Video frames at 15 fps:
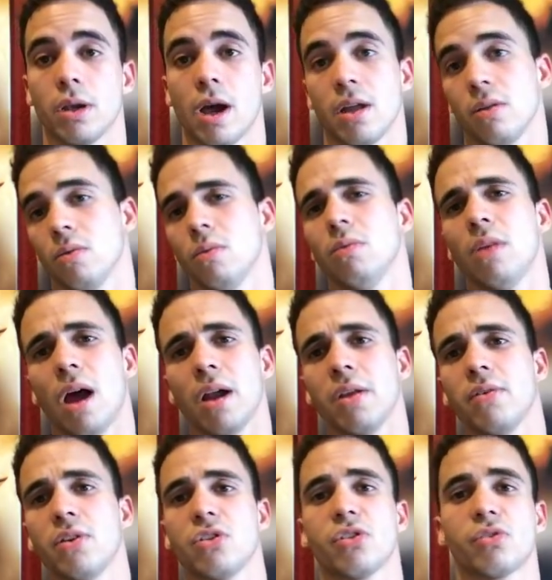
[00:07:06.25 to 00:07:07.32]
Not
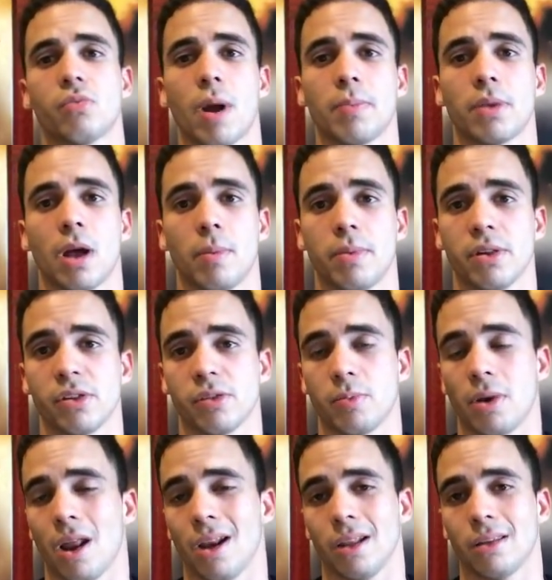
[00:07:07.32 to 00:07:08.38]
even just reptile business,
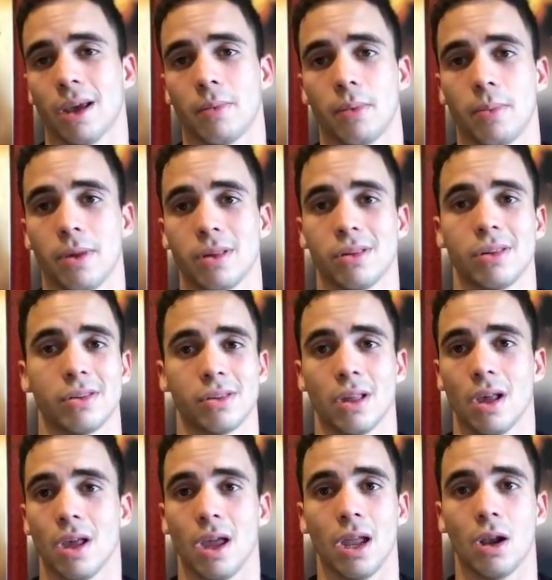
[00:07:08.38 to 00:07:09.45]
but any type of business.
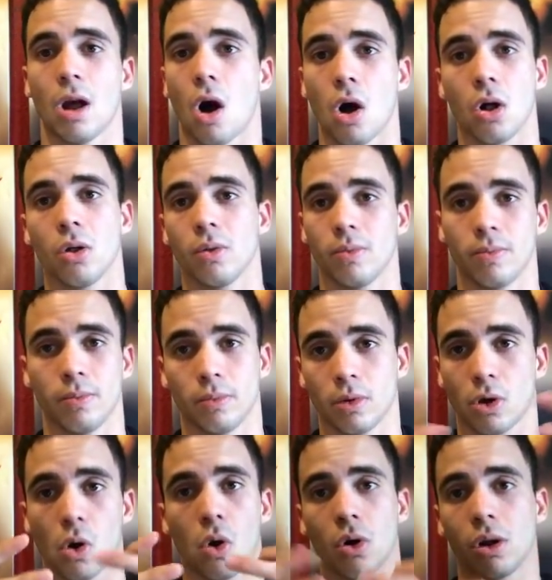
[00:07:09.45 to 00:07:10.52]
It all
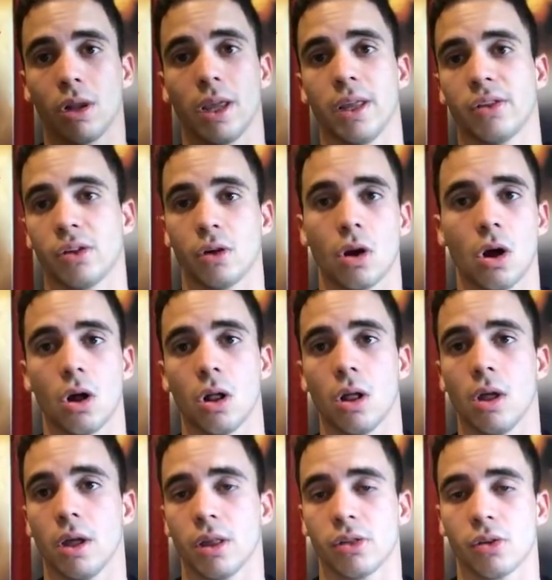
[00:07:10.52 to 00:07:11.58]
correlates. It's
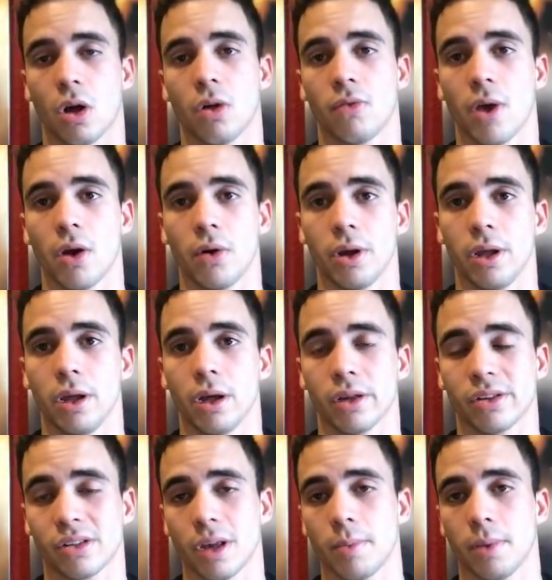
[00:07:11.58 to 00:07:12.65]
all very
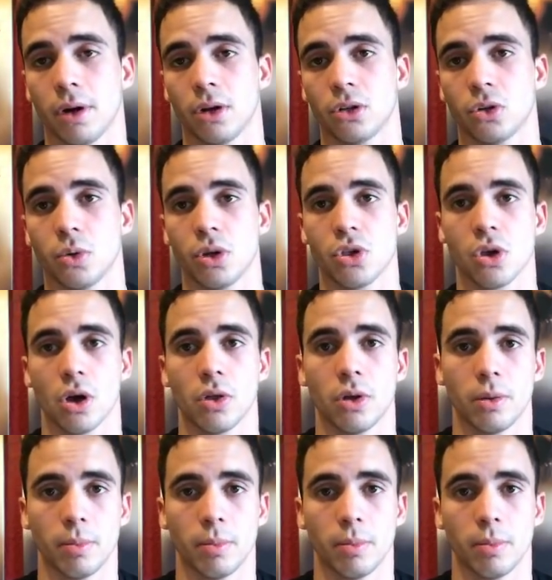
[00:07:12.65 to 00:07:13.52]
similar to each other.